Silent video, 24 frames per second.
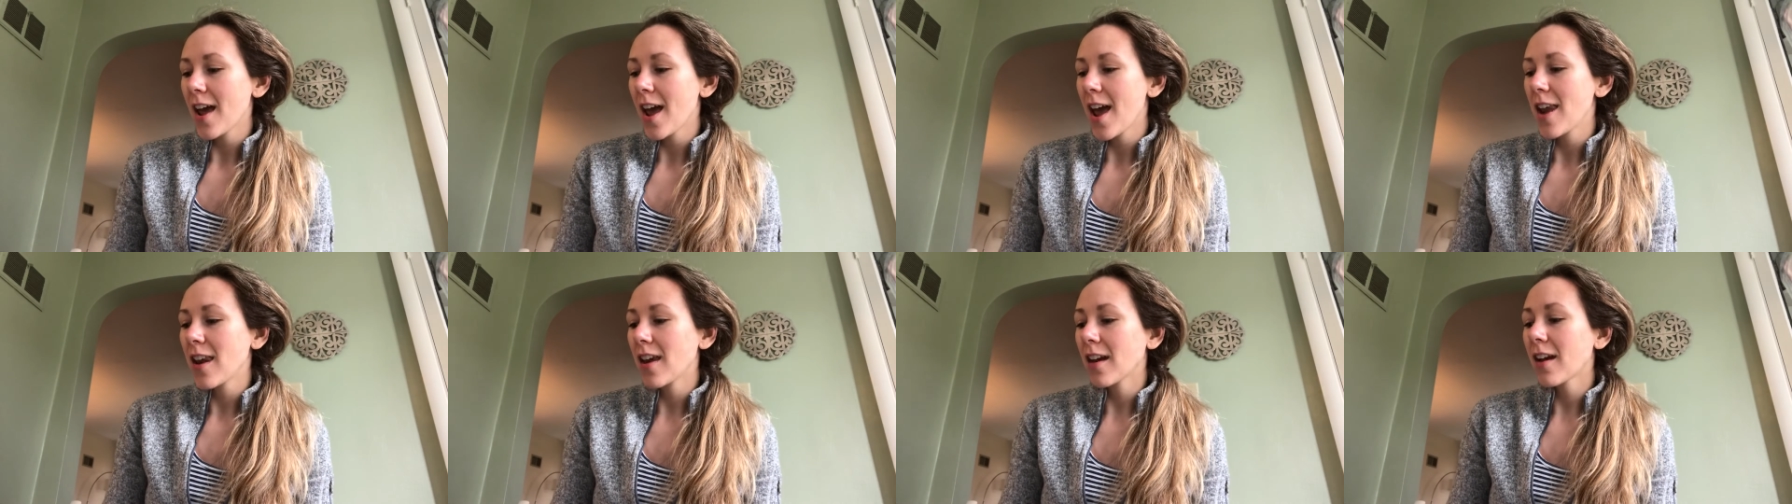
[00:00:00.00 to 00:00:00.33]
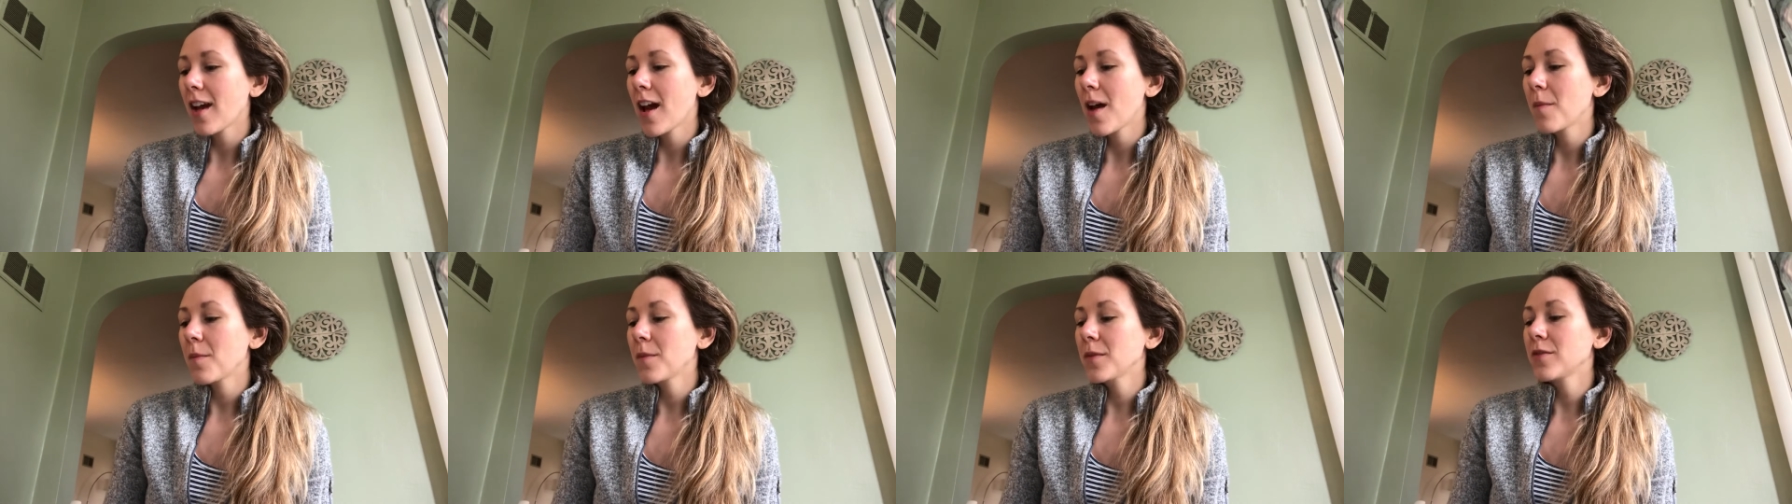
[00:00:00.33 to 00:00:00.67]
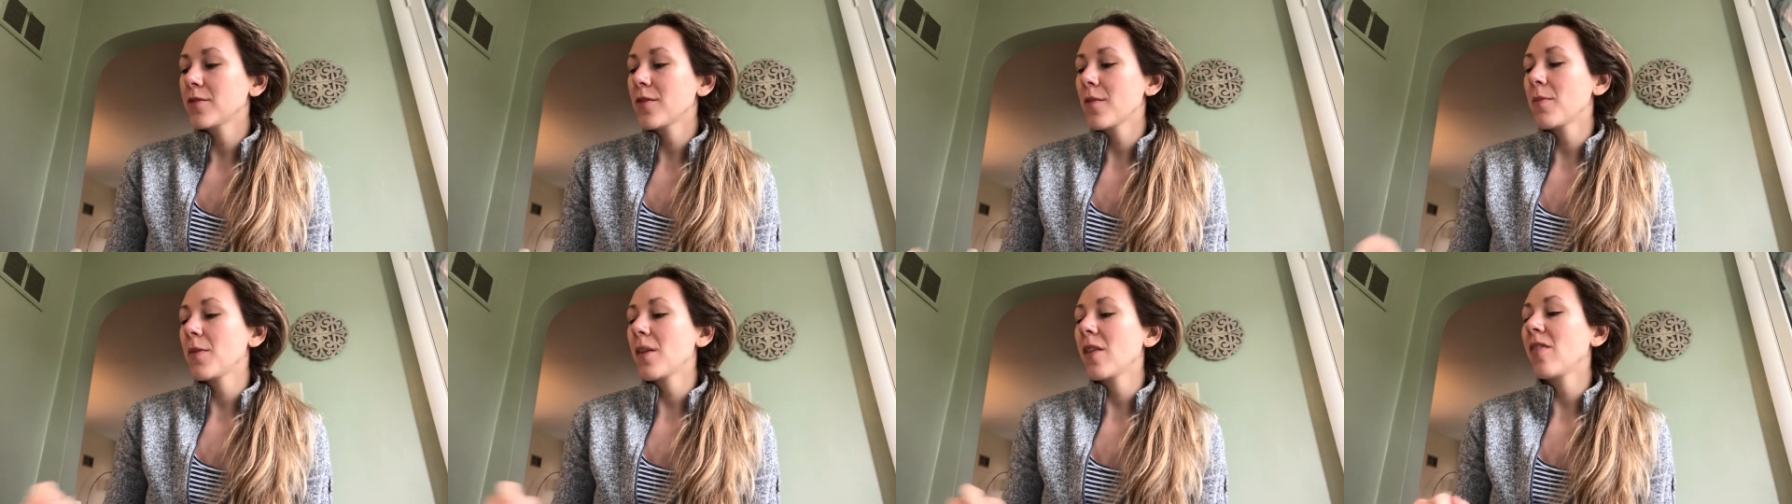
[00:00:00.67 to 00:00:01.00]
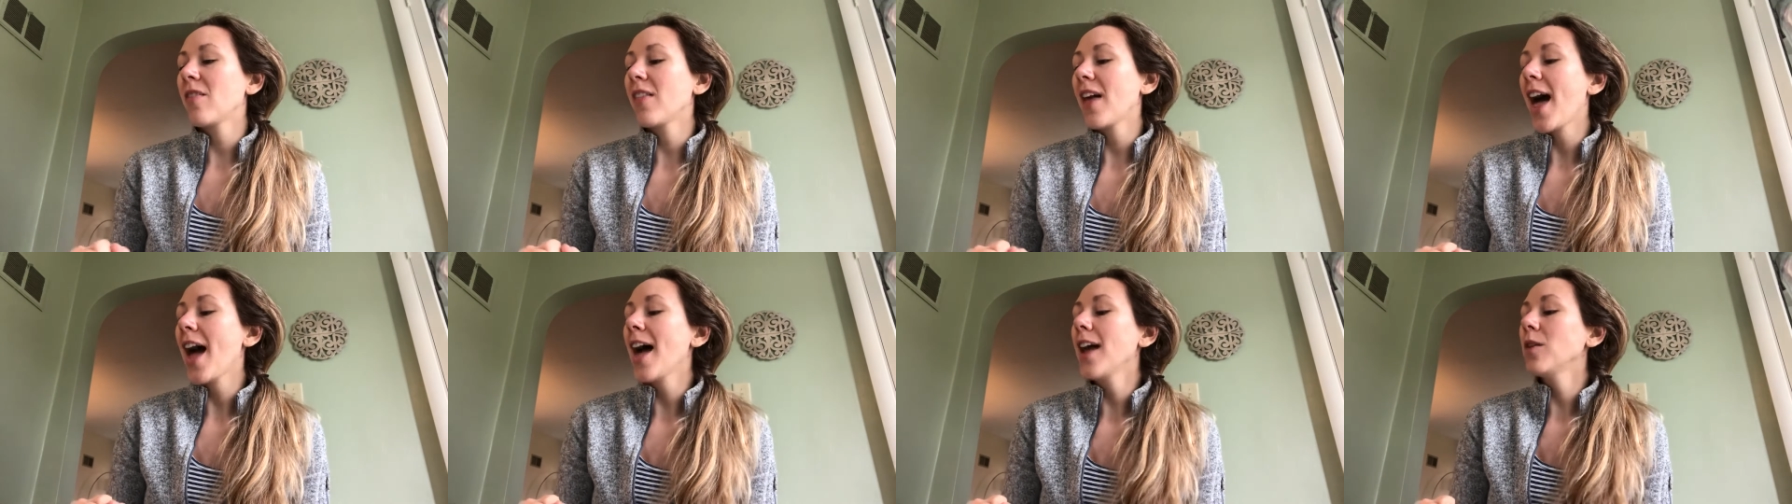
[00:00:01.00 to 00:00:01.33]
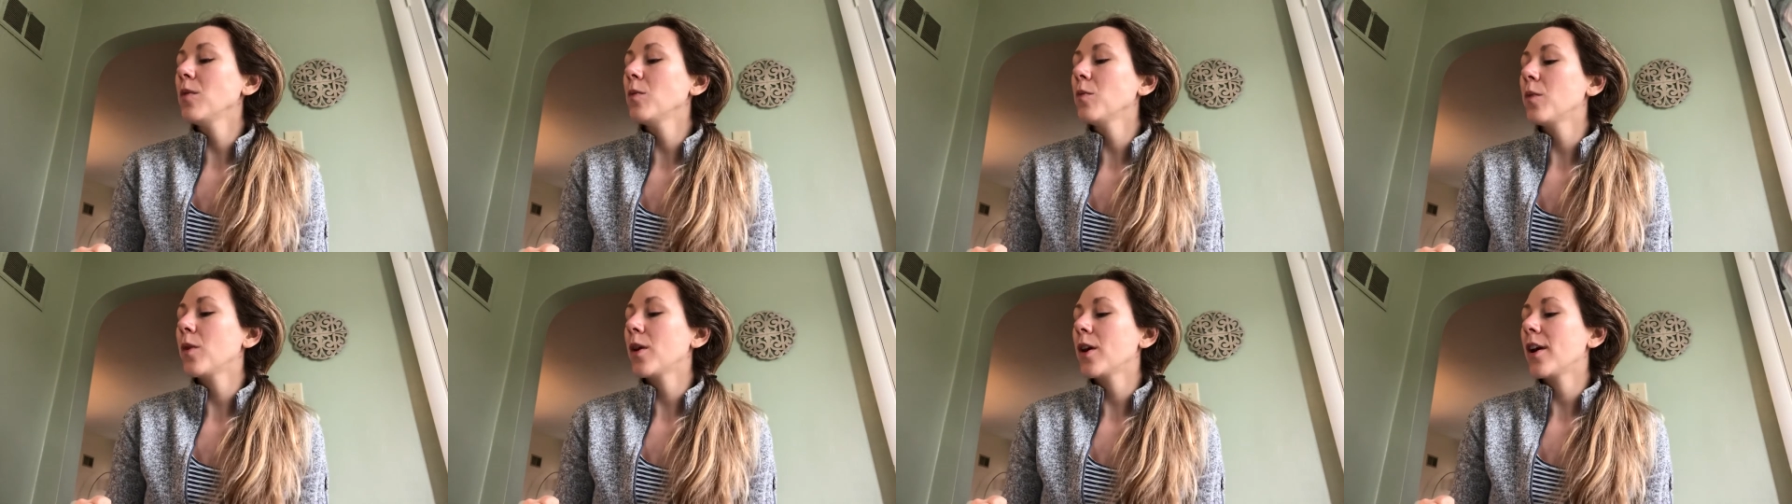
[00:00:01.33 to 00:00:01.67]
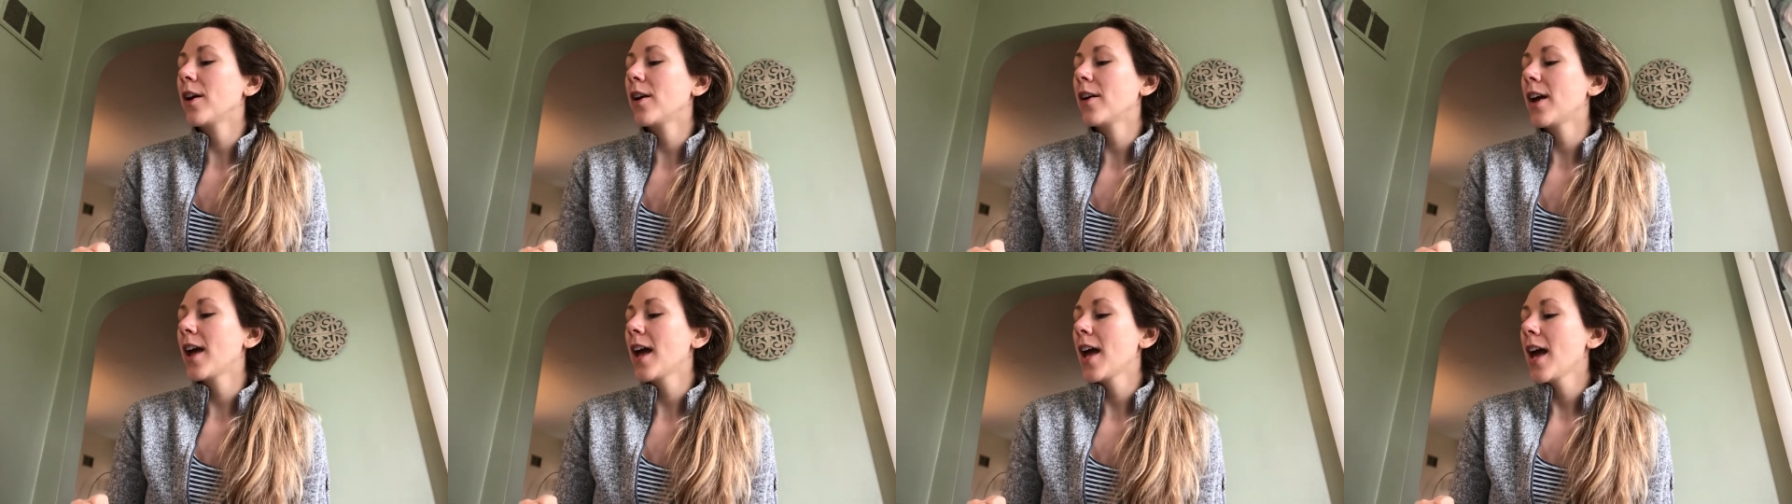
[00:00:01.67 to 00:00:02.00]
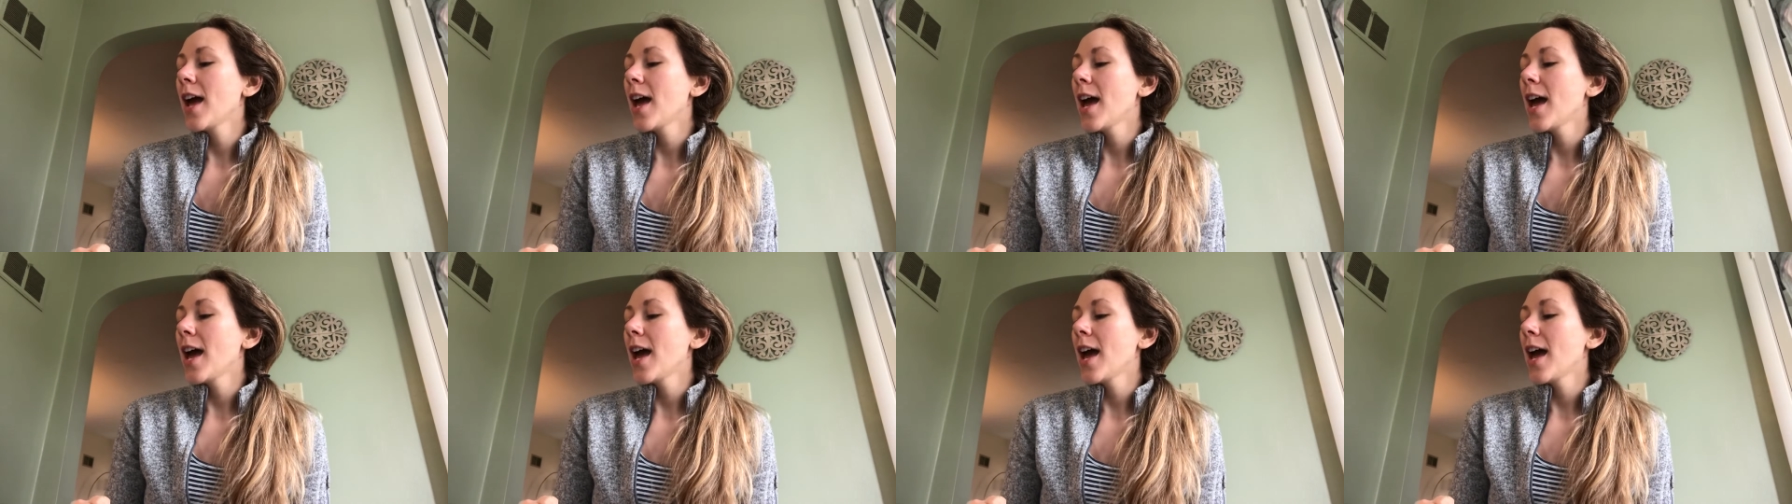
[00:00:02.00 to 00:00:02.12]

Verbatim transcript: and it comes from the Latin word